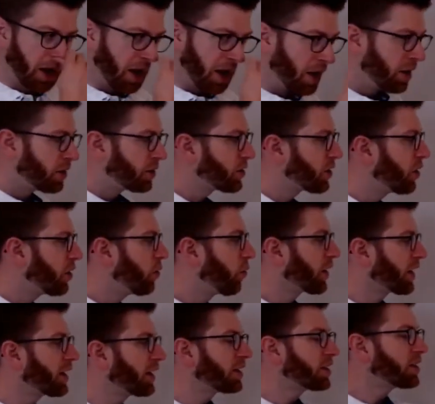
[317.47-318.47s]
So we're going
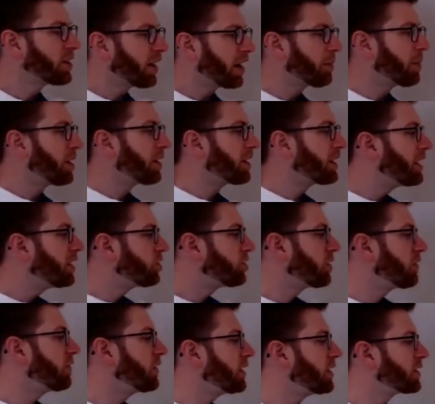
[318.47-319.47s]
to talk about each of
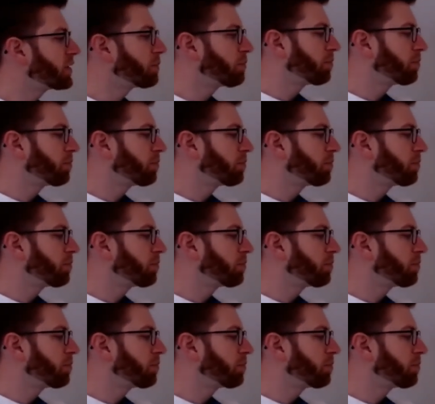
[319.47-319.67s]
these